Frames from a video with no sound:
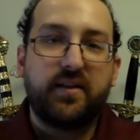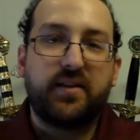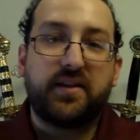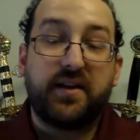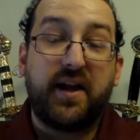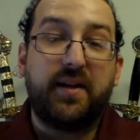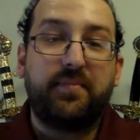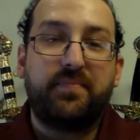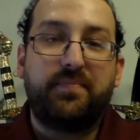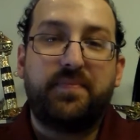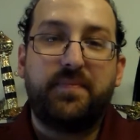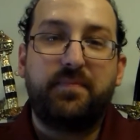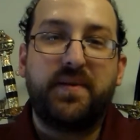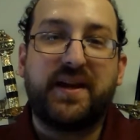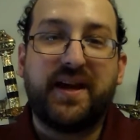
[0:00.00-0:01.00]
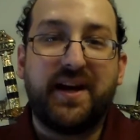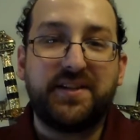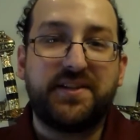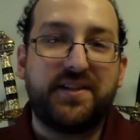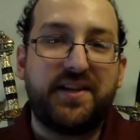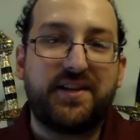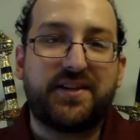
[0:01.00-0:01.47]
The game,
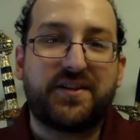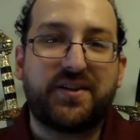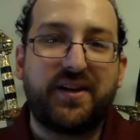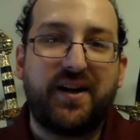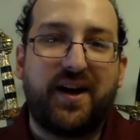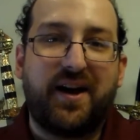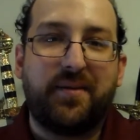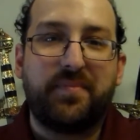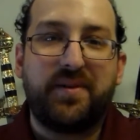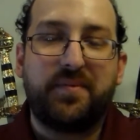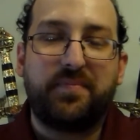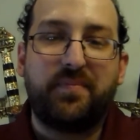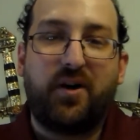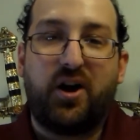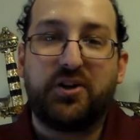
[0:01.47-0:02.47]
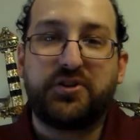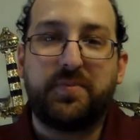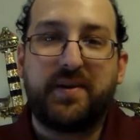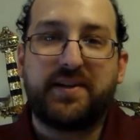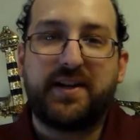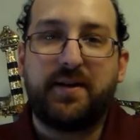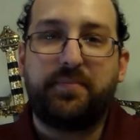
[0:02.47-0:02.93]
because of this, it
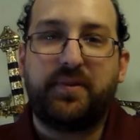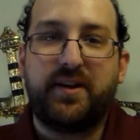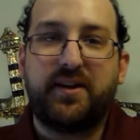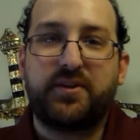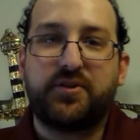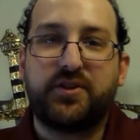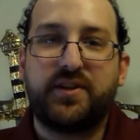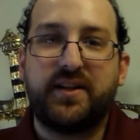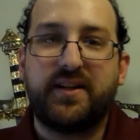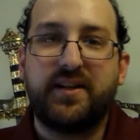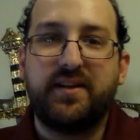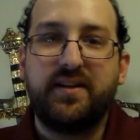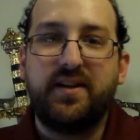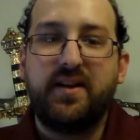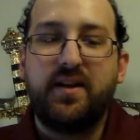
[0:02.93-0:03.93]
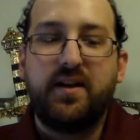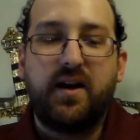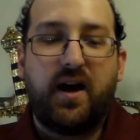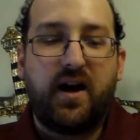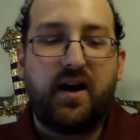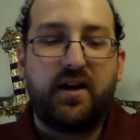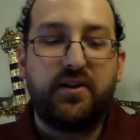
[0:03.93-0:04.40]
also makes gameplay interesting.
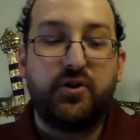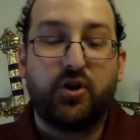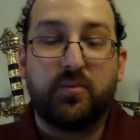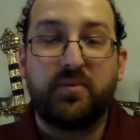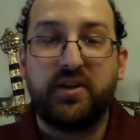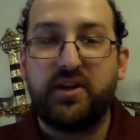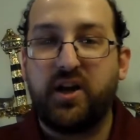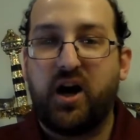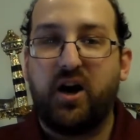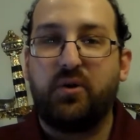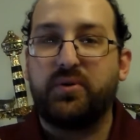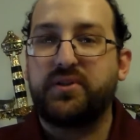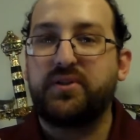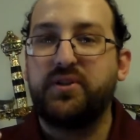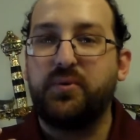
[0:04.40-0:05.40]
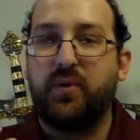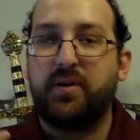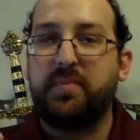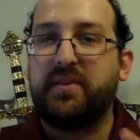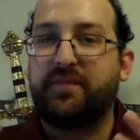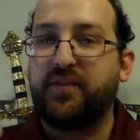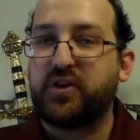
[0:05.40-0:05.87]
Normally, you
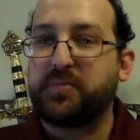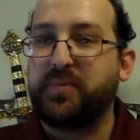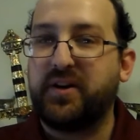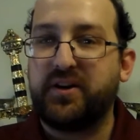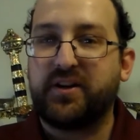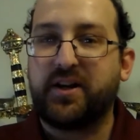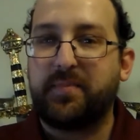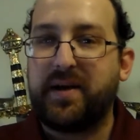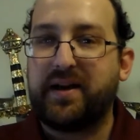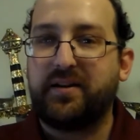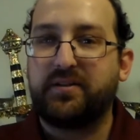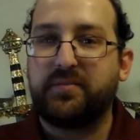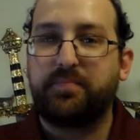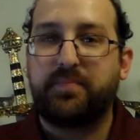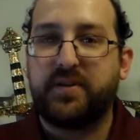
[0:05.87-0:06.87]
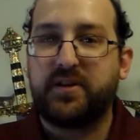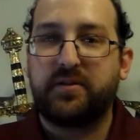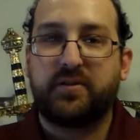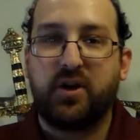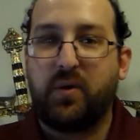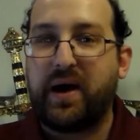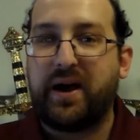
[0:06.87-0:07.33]
want to be the first player
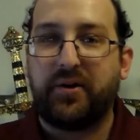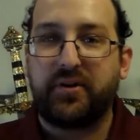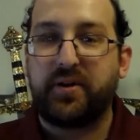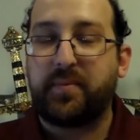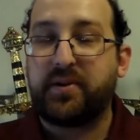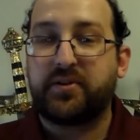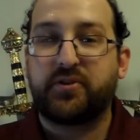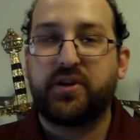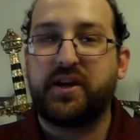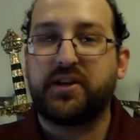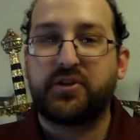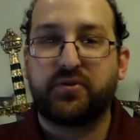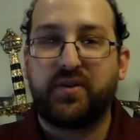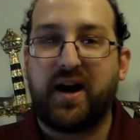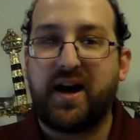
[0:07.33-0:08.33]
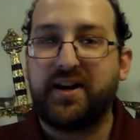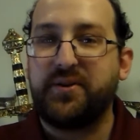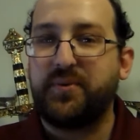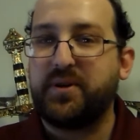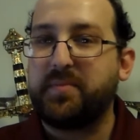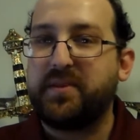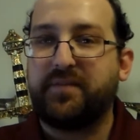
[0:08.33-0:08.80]
to go out. I mean, Ticket to Ride,
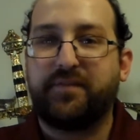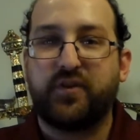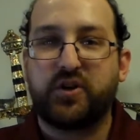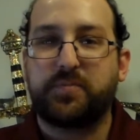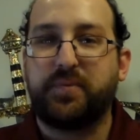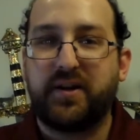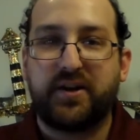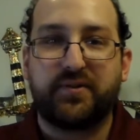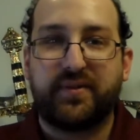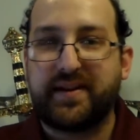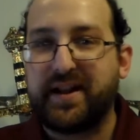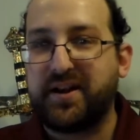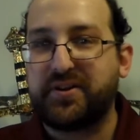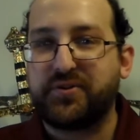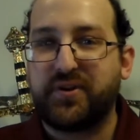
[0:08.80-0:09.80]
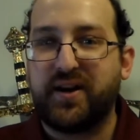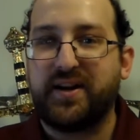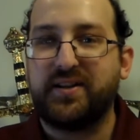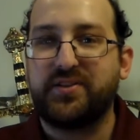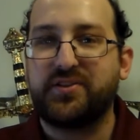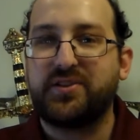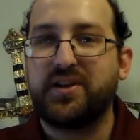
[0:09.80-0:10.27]
you want to be the first player to run out of
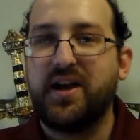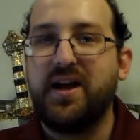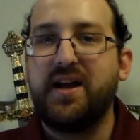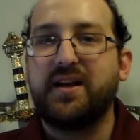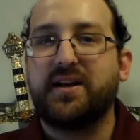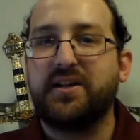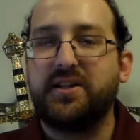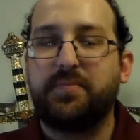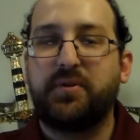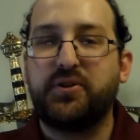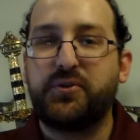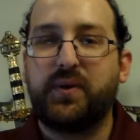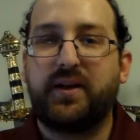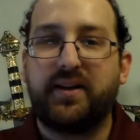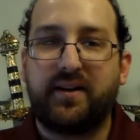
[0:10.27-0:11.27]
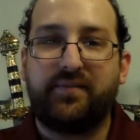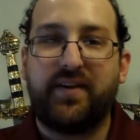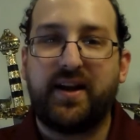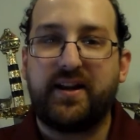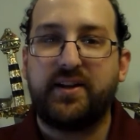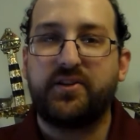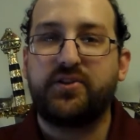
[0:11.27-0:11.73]
trains because it puts you at an
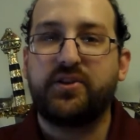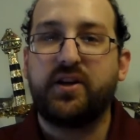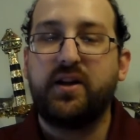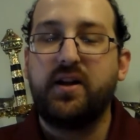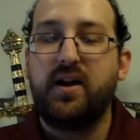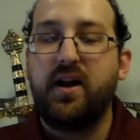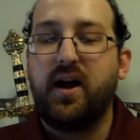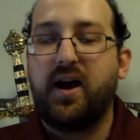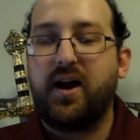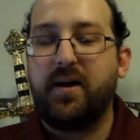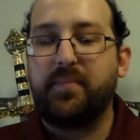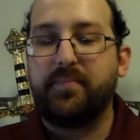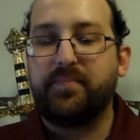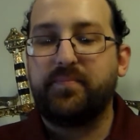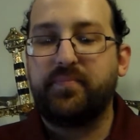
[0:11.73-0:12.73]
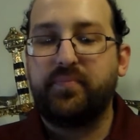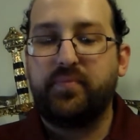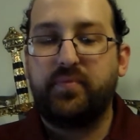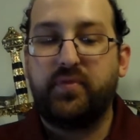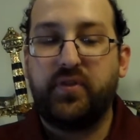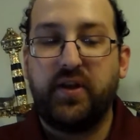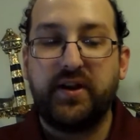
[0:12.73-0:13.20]
advantage.
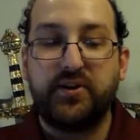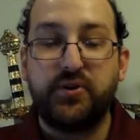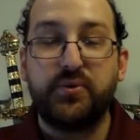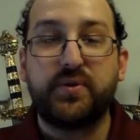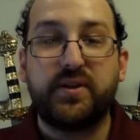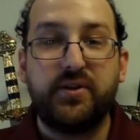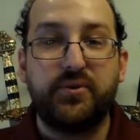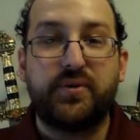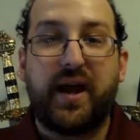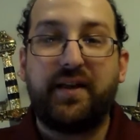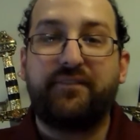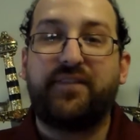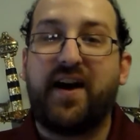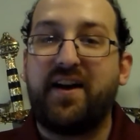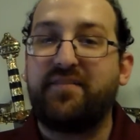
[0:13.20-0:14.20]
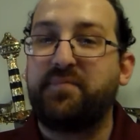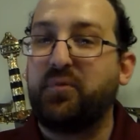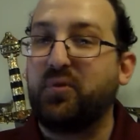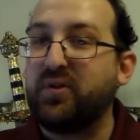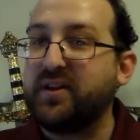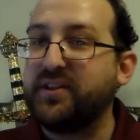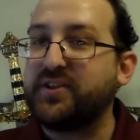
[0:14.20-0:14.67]
You get 5
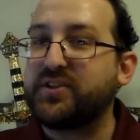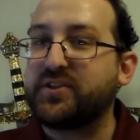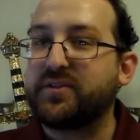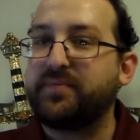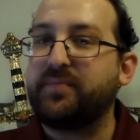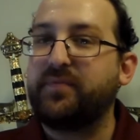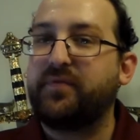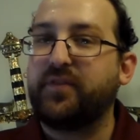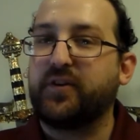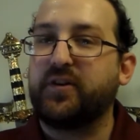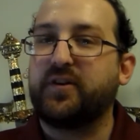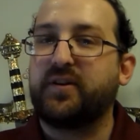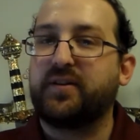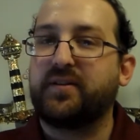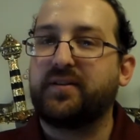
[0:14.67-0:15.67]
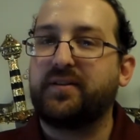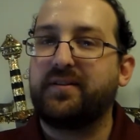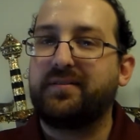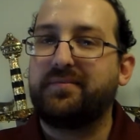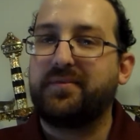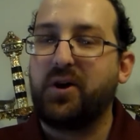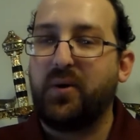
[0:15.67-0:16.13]
points for
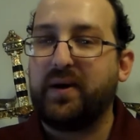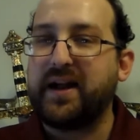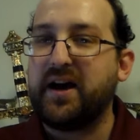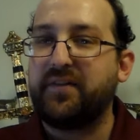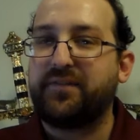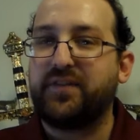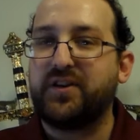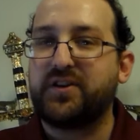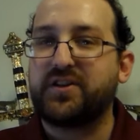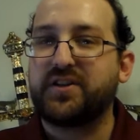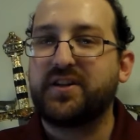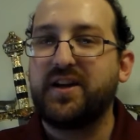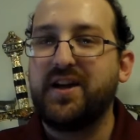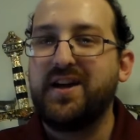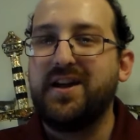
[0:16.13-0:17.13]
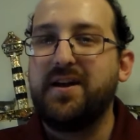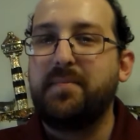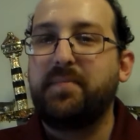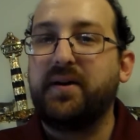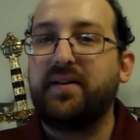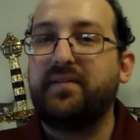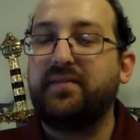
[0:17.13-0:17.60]
going out first,
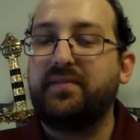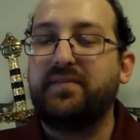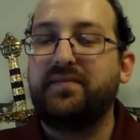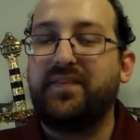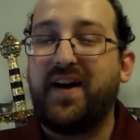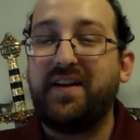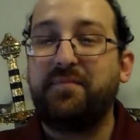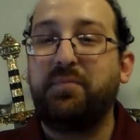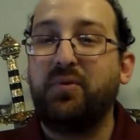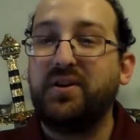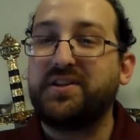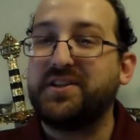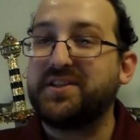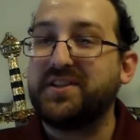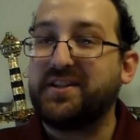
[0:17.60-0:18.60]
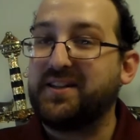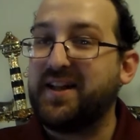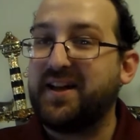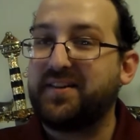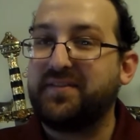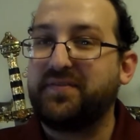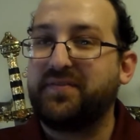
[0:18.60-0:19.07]
but 5 points isn't
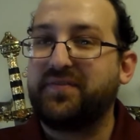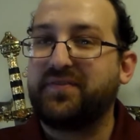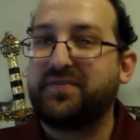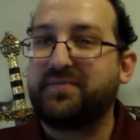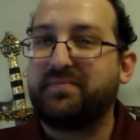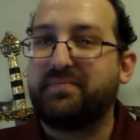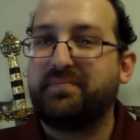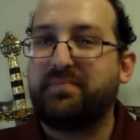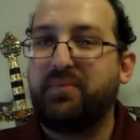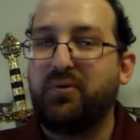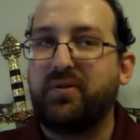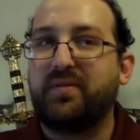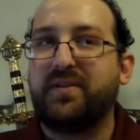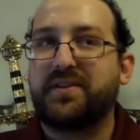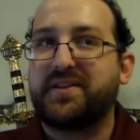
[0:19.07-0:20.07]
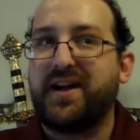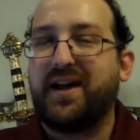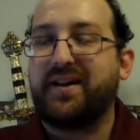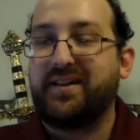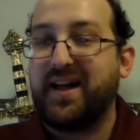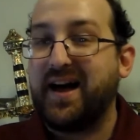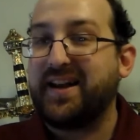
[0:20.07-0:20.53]
is
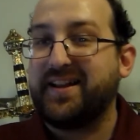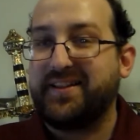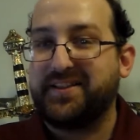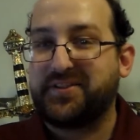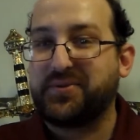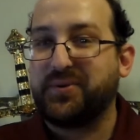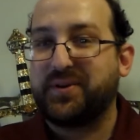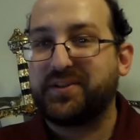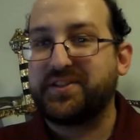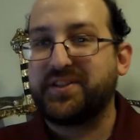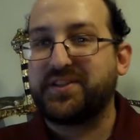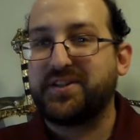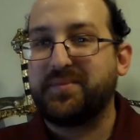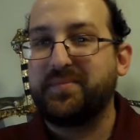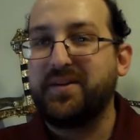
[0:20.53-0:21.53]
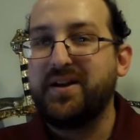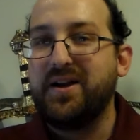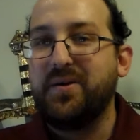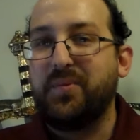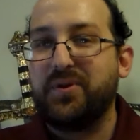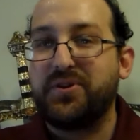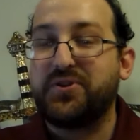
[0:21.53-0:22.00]
not a lot in this scoring system.
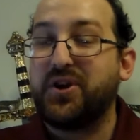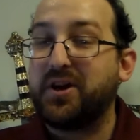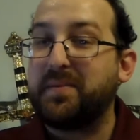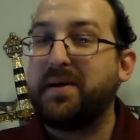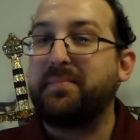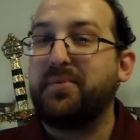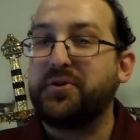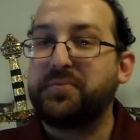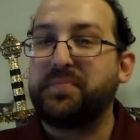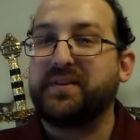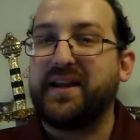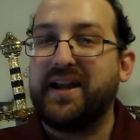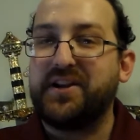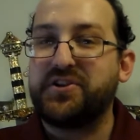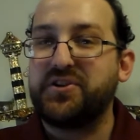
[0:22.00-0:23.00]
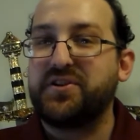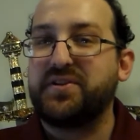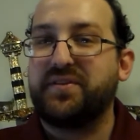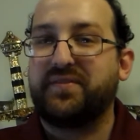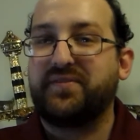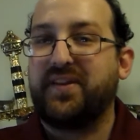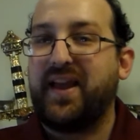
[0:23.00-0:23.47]
When you're talking about
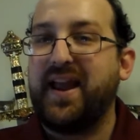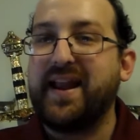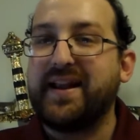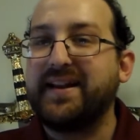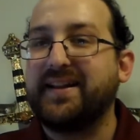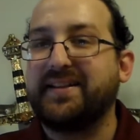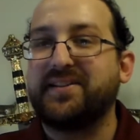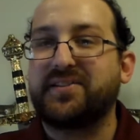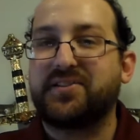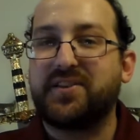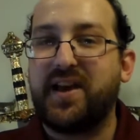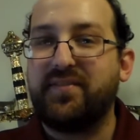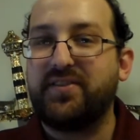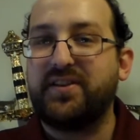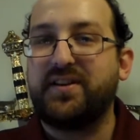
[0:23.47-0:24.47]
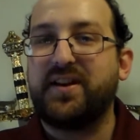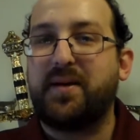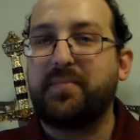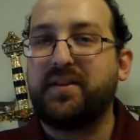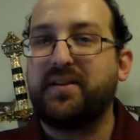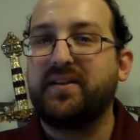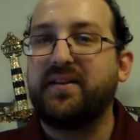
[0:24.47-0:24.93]
multiplication of 8 and 7,
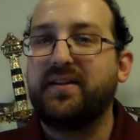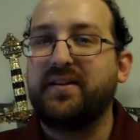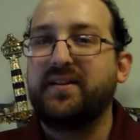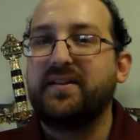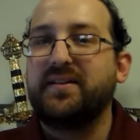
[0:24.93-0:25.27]
I mean,